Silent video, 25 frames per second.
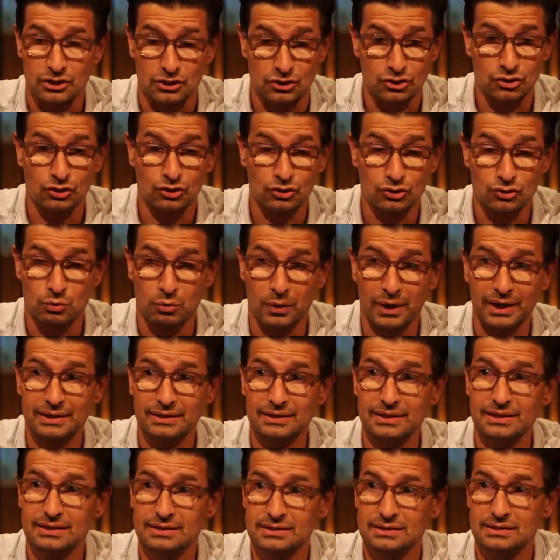It took
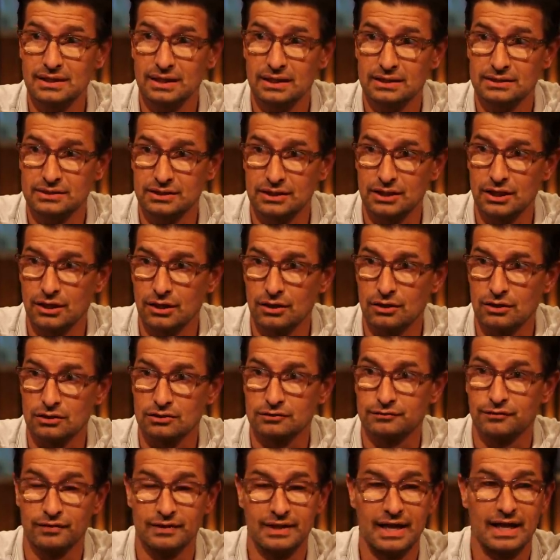twenty-six
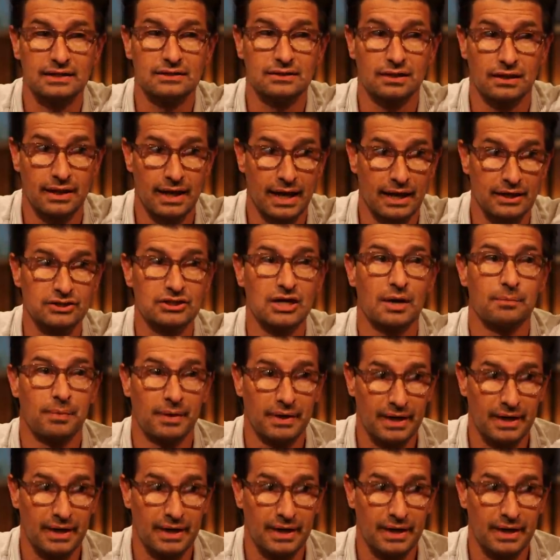years for that to catch up,